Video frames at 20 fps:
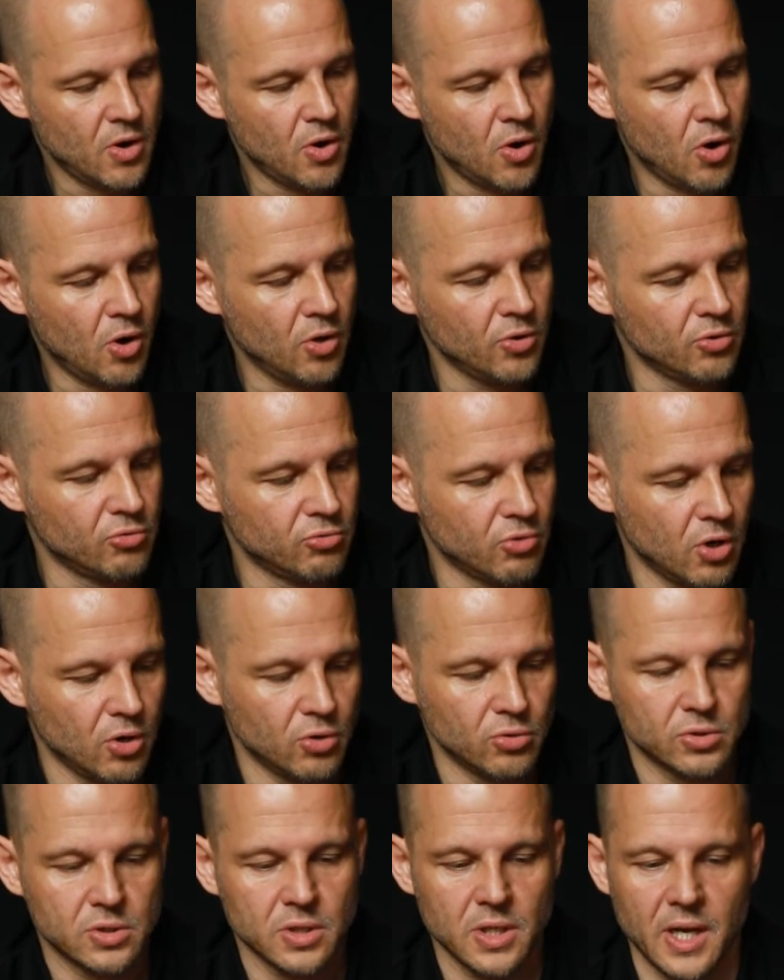On the
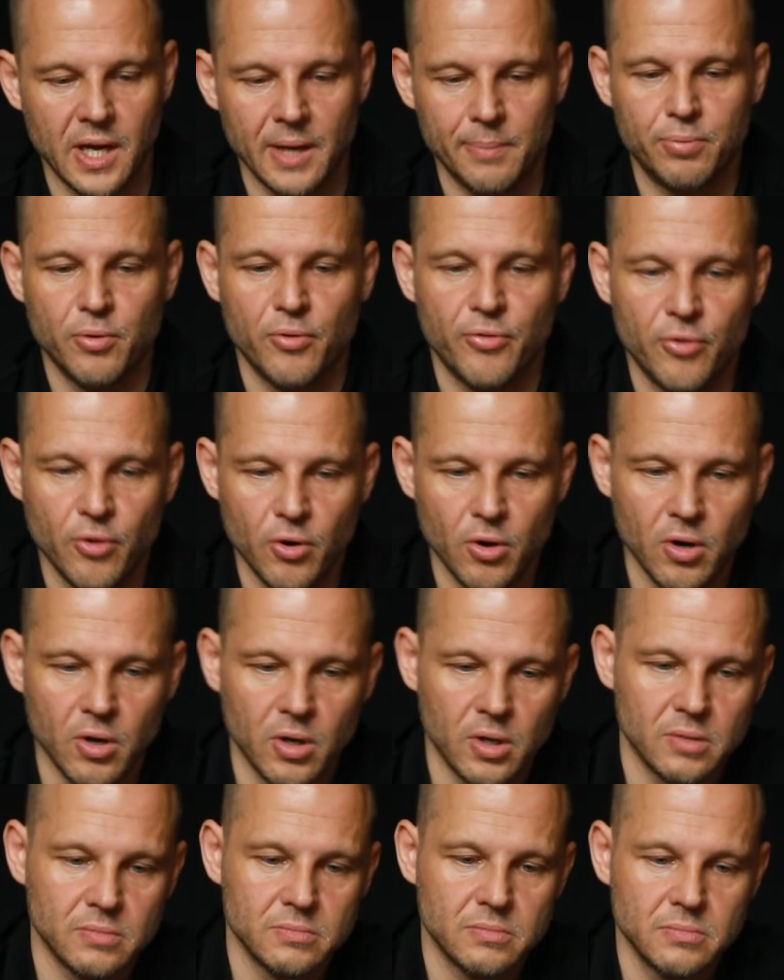road, I
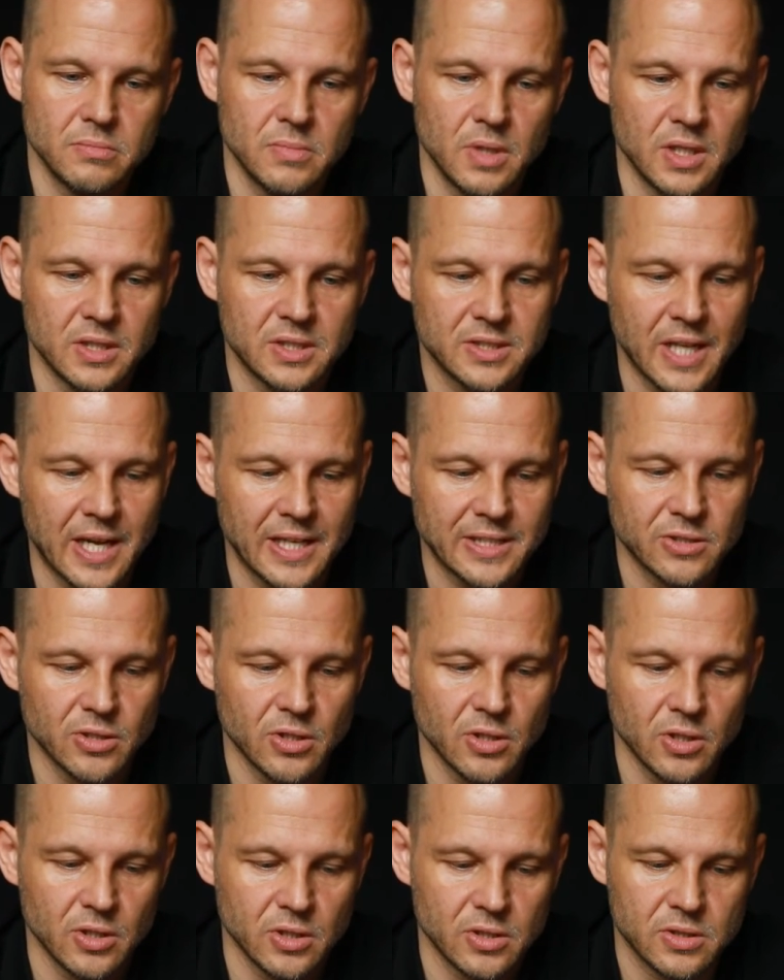prefer a
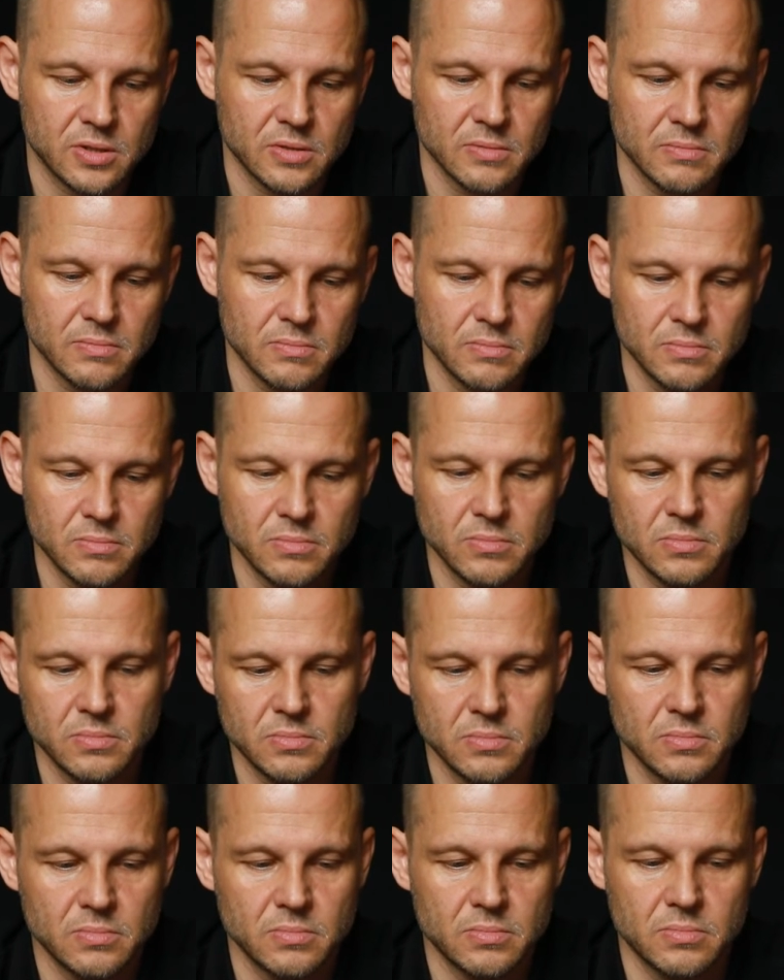standard
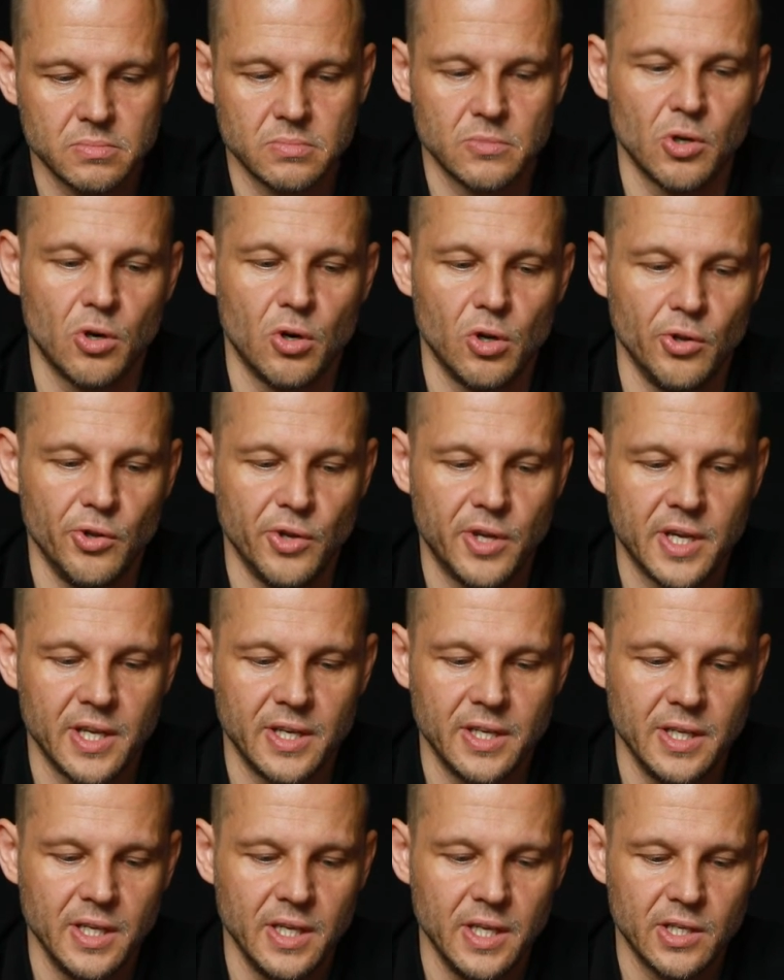
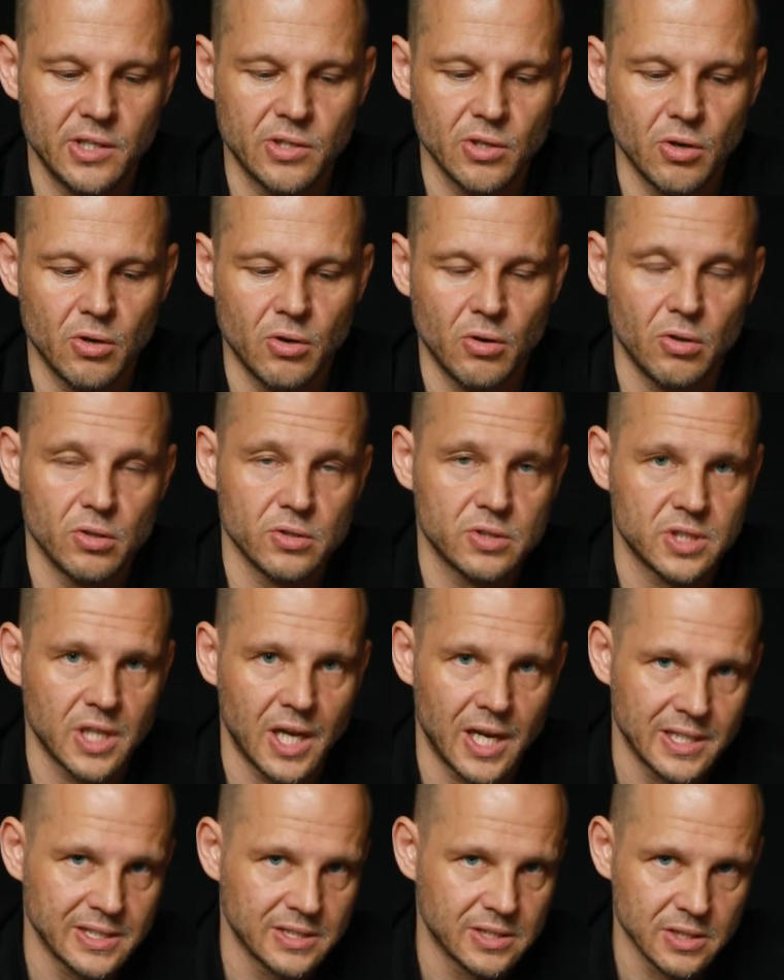all-you-can-eat, all
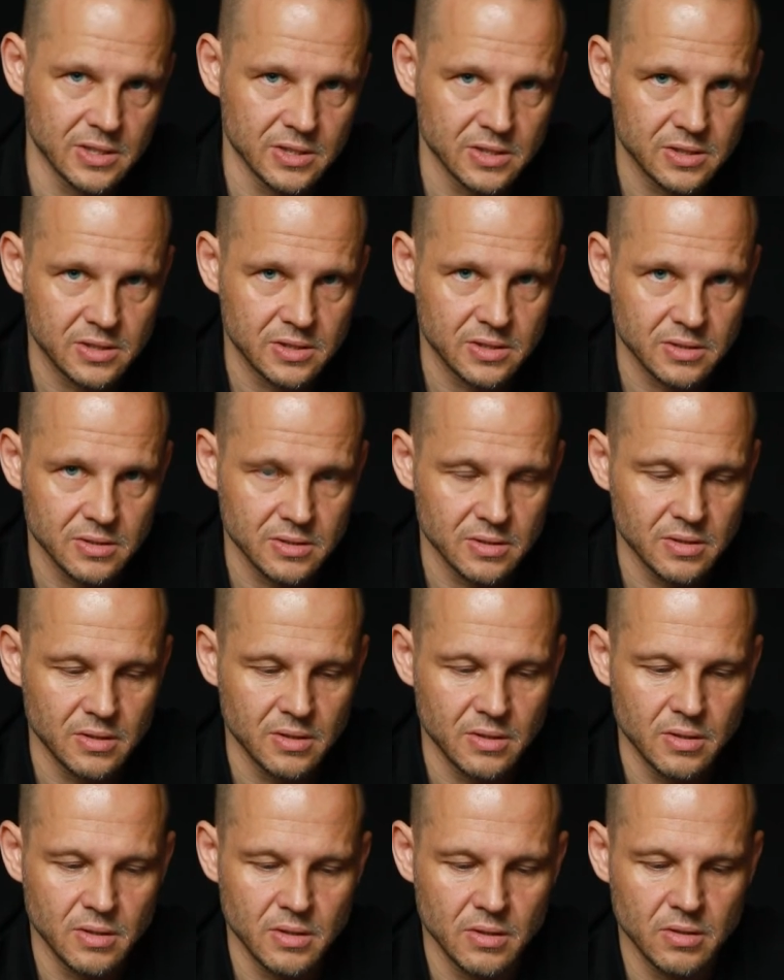sizes
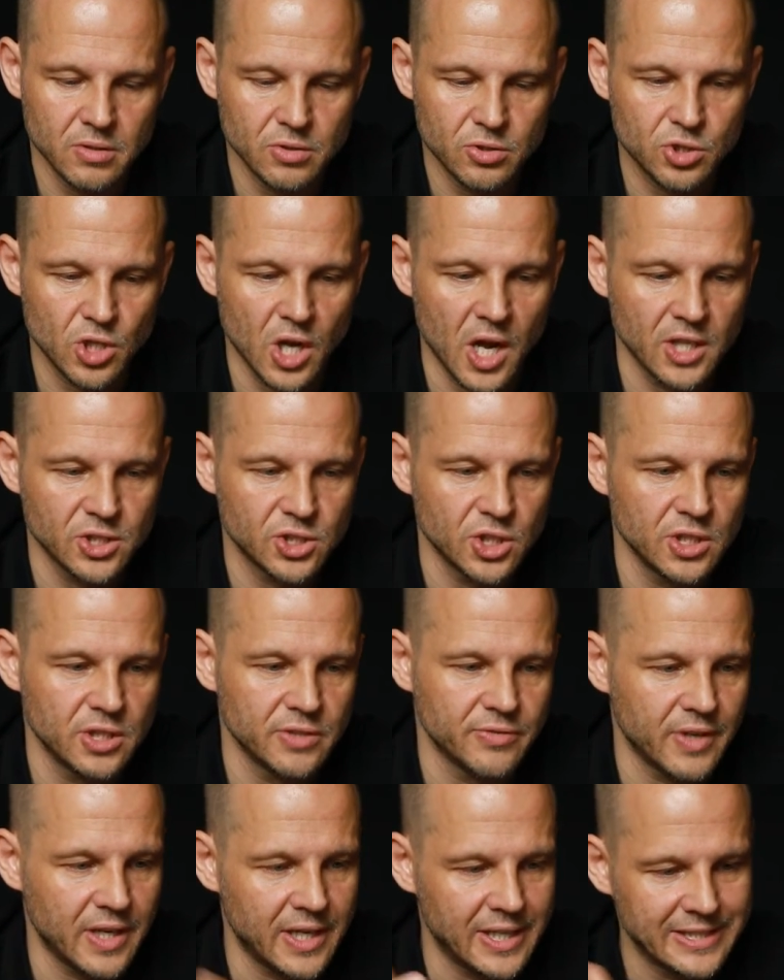charging
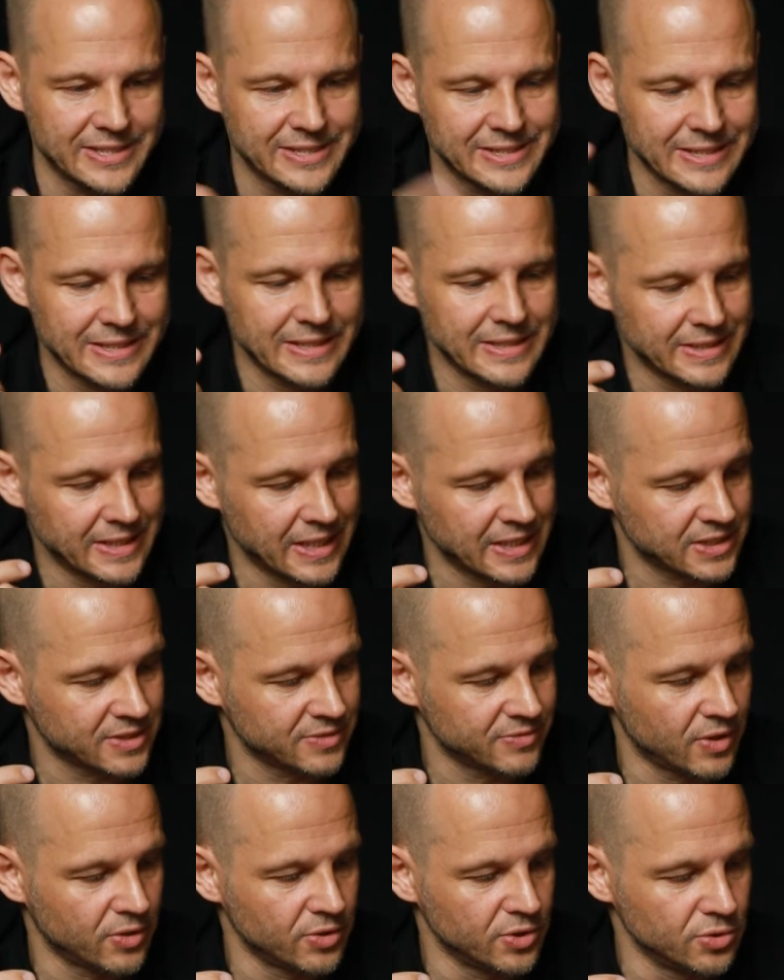device. That's
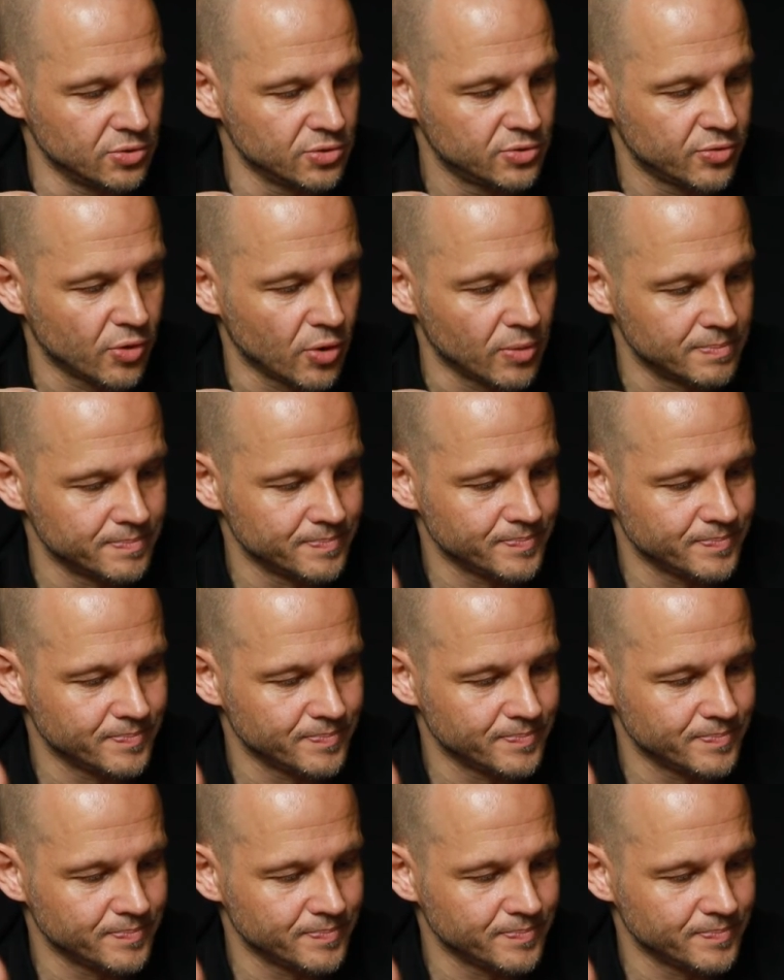very useful.